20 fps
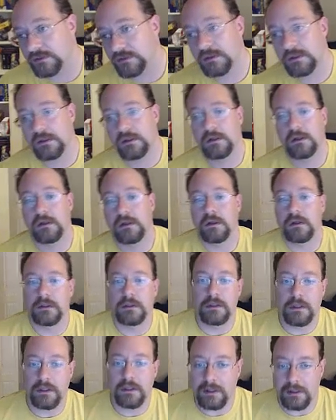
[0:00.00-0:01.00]
so I can go
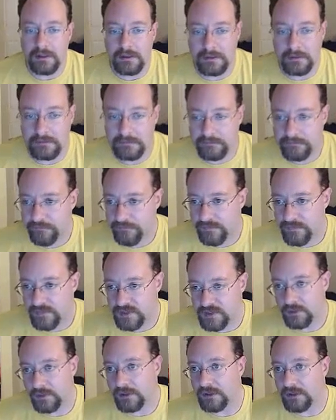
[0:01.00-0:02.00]
from there. So
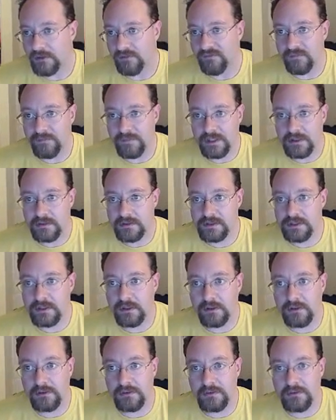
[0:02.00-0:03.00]
we're up and running
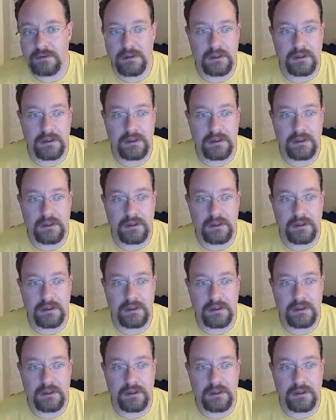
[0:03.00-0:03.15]
again,